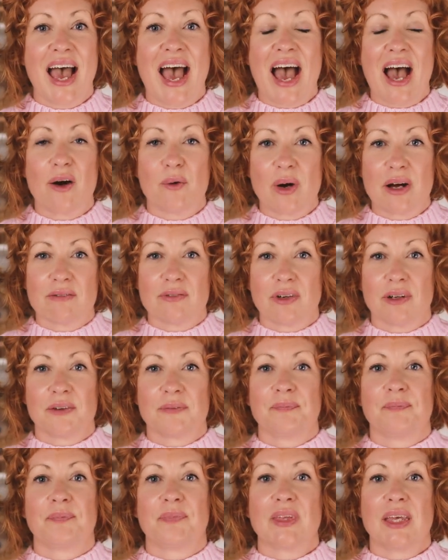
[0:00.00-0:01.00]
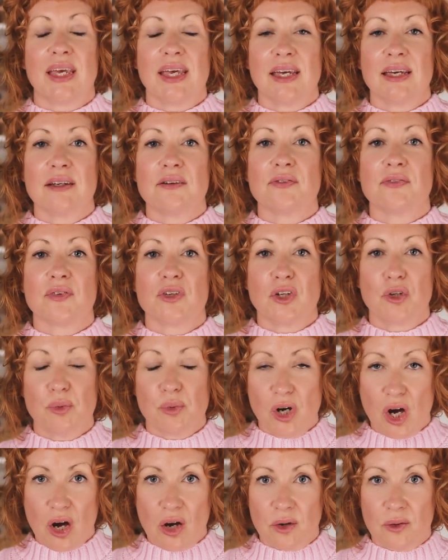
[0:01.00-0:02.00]
How However, if you
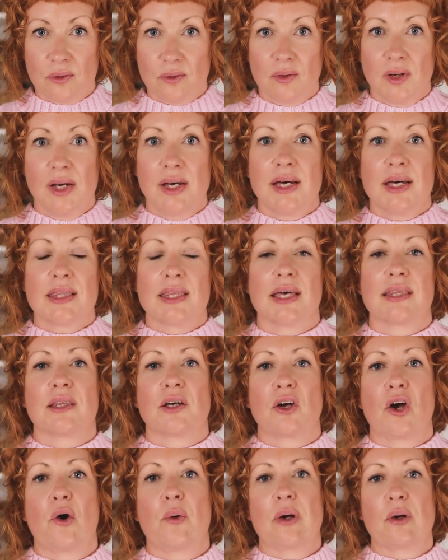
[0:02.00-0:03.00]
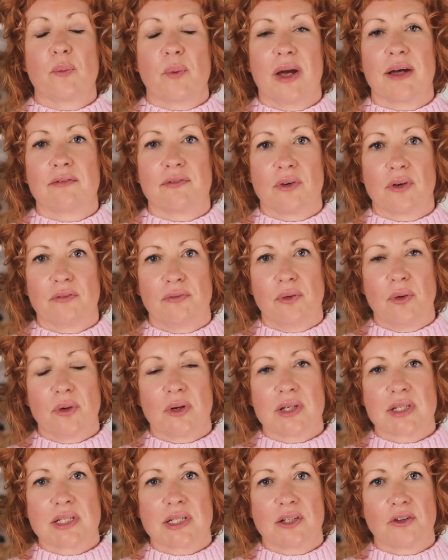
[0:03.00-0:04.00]
know that the going rate for a
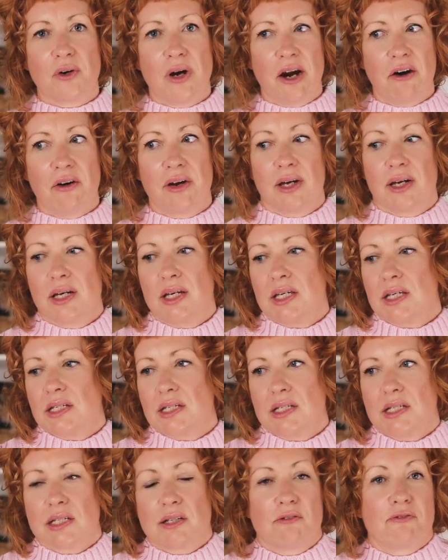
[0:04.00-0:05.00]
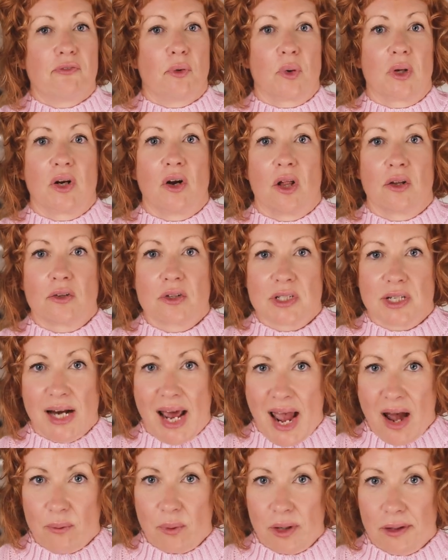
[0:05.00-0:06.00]
florist in your area is $40 an
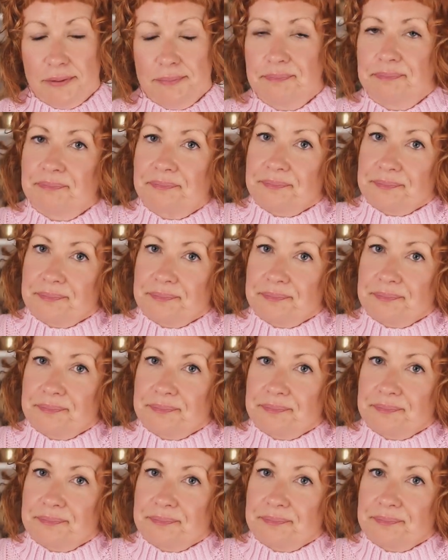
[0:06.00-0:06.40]
hour,